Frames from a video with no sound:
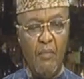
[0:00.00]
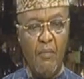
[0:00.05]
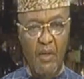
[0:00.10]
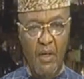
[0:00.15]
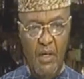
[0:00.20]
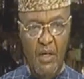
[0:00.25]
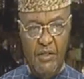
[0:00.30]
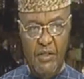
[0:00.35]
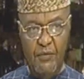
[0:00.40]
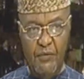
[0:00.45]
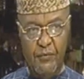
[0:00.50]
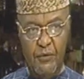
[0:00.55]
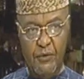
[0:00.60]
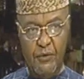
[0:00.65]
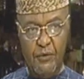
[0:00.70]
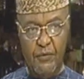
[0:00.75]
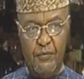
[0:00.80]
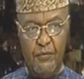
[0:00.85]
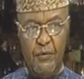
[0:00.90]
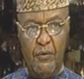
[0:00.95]
I said,
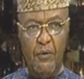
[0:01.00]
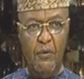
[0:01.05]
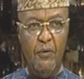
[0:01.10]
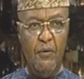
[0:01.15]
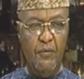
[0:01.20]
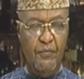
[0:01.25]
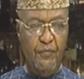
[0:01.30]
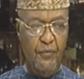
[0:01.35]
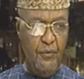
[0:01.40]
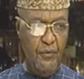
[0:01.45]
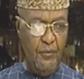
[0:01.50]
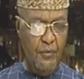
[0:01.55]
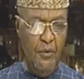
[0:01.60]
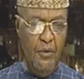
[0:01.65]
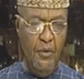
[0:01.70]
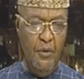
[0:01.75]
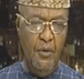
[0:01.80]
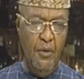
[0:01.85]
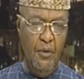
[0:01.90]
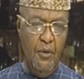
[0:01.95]
first of all of you
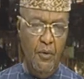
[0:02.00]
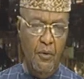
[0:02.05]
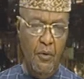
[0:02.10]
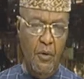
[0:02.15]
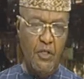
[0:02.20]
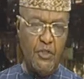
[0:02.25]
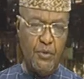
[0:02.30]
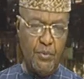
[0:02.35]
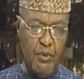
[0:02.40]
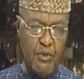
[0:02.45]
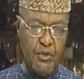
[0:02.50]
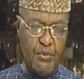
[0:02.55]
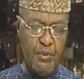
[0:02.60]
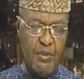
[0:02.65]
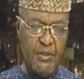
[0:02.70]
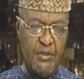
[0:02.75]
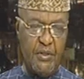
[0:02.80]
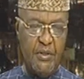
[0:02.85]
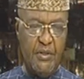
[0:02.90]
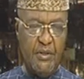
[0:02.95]
who are
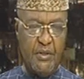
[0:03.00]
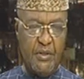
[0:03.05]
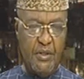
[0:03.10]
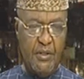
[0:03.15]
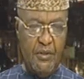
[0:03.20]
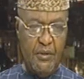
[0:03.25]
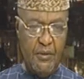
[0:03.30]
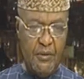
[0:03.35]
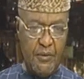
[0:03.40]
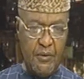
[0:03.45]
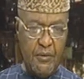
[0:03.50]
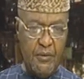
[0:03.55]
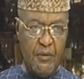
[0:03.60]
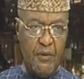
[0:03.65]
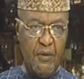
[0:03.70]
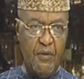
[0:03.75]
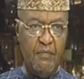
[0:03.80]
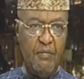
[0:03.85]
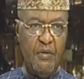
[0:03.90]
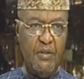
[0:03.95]
spokespersons in local
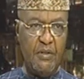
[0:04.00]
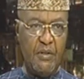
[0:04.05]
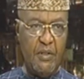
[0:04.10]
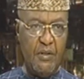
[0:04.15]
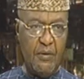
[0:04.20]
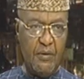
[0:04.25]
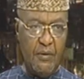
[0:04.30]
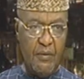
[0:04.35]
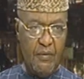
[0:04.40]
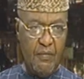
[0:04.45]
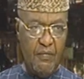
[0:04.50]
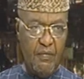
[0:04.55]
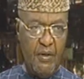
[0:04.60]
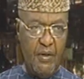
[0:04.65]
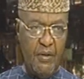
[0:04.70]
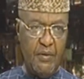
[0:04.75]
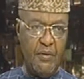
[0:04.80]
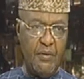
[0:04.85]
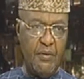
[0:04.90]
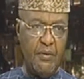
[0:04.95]
government and all of
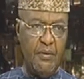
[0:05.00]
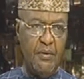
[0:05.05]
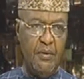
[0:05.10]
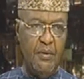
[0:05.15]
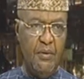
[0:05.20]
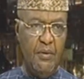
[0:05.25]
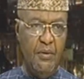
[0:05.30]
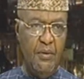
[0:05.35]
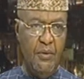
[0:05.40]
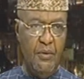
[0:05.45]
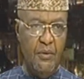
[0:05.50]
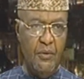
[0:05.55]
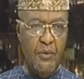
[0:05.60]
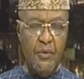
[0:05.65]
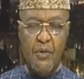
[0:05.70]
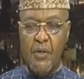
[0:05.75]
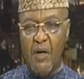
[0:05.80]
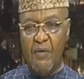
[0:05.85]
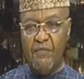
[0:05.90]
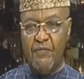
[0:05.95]
that,
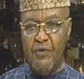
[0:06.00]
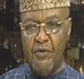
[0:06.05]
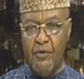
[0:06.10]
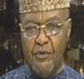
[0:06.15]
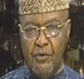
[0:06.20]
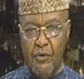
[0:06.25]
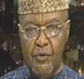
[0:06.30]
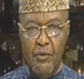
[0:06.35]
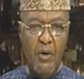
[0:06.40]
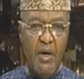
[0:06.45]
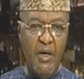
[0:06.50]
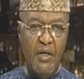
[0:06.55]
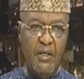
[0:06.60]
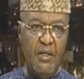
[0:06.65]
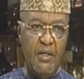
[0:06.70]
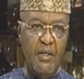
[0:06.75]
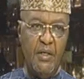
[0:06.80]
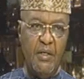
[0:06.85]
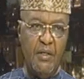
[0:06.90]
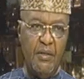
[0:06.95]
you have no
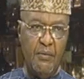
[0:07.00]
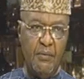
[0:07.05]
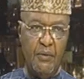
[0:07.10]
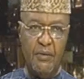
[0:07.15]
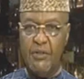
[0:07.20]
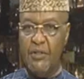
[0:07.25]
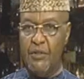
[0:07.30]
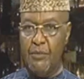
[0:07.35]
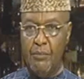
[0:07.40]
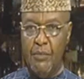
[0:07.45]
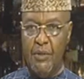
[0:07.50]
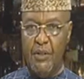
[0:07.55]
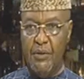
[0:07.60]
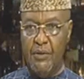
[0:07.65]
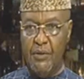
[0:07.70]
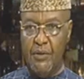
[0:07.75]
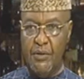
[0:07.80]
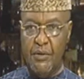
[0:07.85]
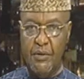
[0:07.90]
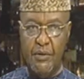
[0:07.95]
idea what it
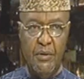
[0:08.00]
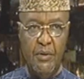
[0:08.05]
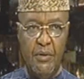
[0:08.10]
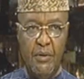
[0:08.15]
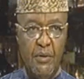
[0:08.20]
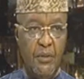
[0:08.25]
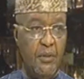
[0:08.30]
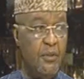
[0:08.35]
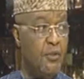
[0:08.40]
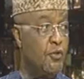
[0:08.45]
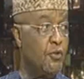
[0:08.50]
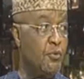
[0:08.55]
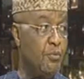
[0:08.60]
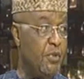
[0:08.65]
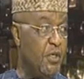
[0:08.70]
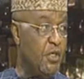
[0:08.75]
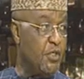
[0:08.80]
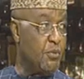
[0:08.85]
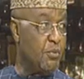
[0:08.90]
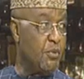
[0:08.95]
means to
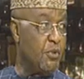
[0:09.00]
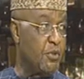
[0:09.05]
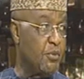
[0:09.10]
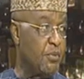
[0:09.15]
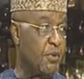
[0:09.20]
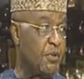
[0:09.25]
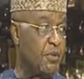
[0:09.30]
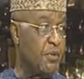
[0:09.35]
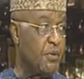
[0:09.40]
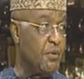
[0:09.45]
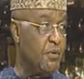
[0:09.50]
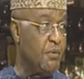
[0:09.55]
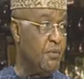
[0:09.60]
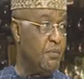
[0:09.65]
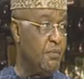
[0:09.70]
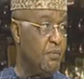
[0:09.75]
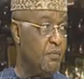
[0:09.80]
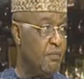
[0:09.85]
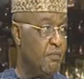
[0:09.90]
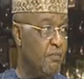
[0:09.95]
be a spokesperson.
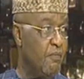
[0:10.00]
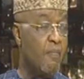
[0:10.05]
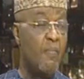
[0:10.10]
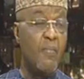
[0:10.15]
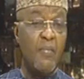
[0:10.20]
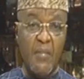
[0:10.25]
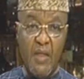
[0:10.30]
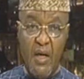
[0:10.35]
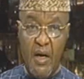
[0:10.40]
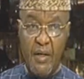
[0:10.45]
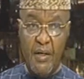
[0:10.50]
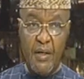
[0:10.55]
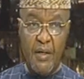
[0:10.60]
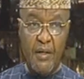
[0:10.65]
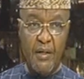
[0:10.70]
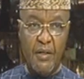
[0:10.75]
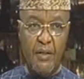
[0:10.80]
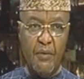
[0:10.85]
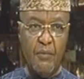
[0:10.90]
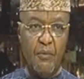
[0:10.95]
They
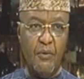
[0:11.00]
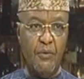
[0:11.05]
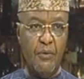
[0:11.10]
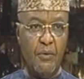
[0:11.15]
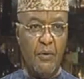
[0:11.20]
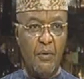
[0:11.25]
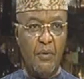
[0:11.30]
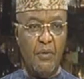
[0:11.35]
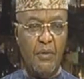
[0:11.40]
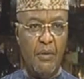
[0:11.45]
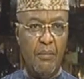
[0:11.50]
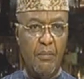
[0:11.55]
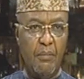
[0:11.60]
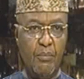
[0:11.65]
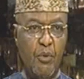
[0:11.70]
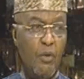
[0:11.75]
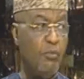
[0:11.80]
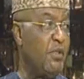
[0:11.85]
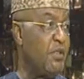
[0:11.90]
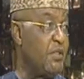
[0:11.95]
agreed. What do you call them?
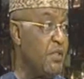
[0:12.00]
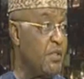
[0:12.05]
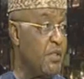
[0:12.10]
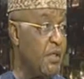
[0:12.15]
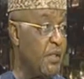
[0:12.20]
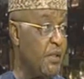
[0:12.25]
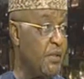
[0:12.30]
Publicity secretaries.